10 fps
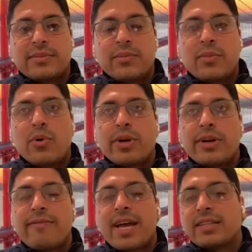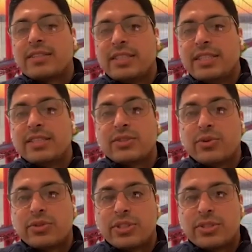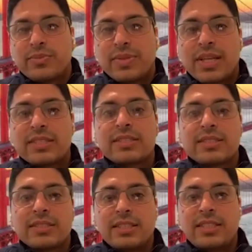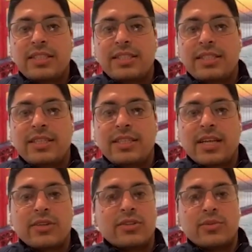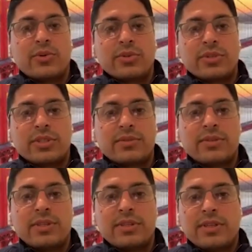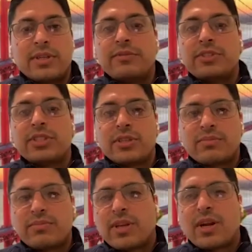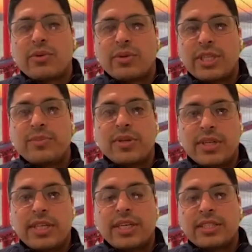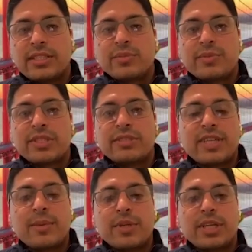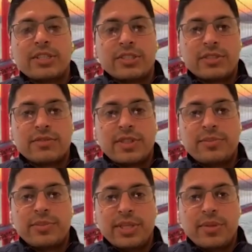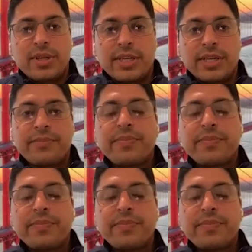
more advanced CS courses plus the algorithm courses, which are around deep learning and some specific applications of deep learning.